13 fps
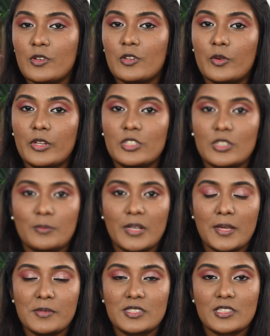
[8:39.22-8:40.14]
we are going to
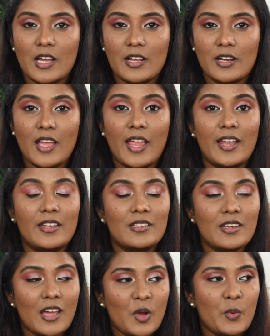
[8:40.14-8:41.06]
apply mascara,
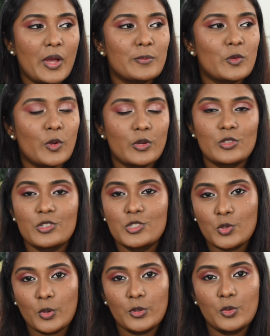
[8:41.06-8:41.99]
and now I'm going to
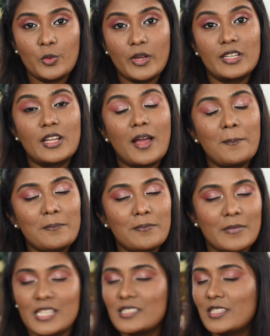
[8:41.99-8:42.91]
show you an
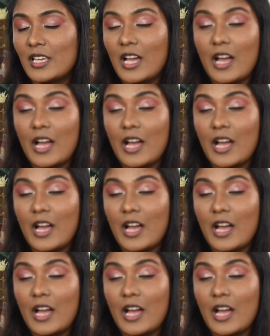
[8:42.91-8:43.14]
amazing